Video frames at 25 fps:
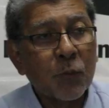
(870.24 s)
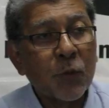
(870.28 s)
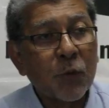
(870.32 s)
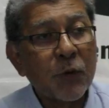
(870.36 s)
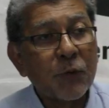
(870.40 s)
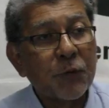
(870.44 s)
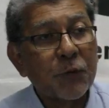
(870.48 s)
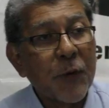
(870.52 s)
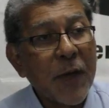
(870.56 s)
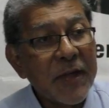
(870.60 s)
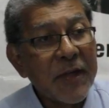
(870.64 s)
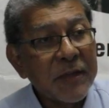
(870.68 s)

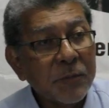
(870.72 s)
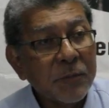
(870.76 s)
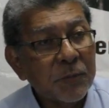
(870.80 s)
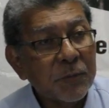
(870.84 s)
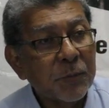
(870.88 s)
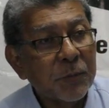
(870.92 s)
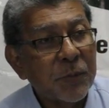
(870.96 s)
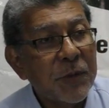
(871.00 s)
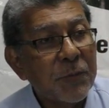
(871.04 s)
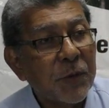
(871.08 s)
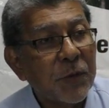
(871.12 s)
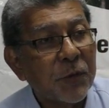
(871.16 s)
prevent
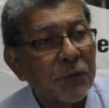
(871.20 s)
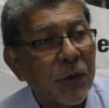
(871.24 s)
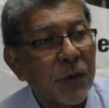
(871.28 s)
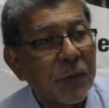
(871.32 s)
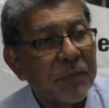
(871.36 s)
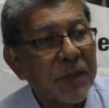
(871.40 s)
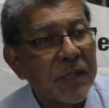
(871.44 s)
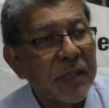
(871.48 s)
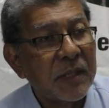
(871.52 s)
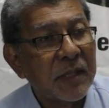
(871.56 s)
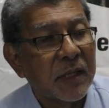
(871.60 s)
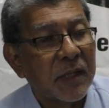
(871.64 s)
people
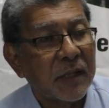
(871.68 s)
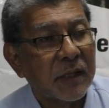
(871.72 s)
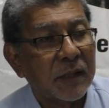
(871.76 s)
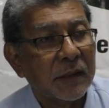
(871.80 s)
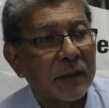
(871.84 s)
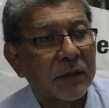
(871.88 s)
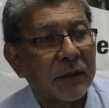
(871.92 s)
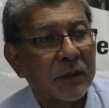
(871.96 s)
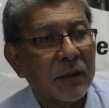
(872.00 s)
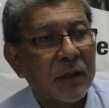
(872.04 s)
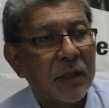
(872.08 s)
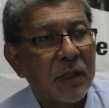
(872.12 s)
from being killed,